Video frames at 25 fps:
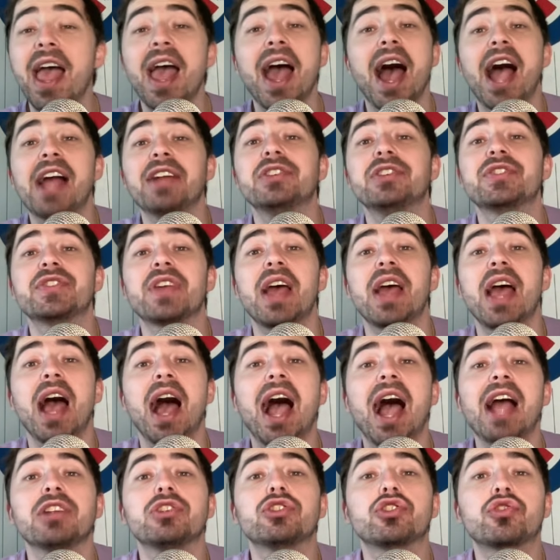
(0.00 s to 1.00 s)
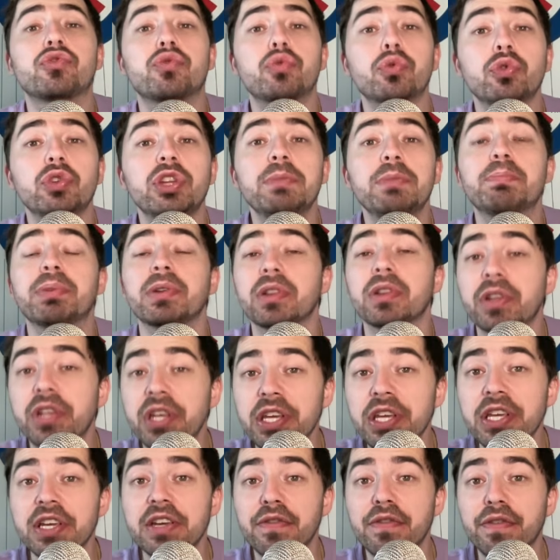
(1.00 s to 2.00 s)
I just I truly
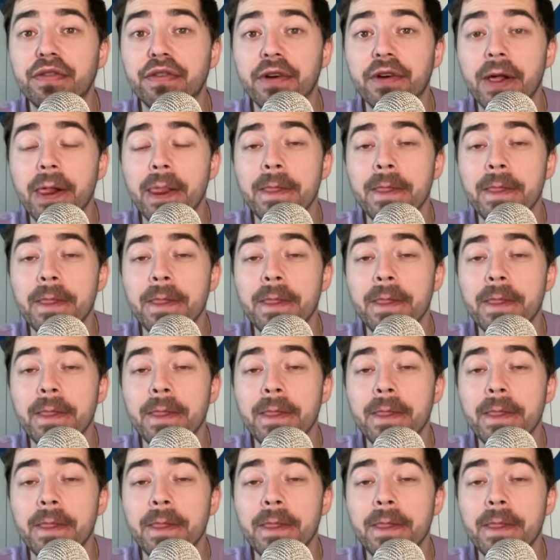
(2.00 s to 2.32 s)
believe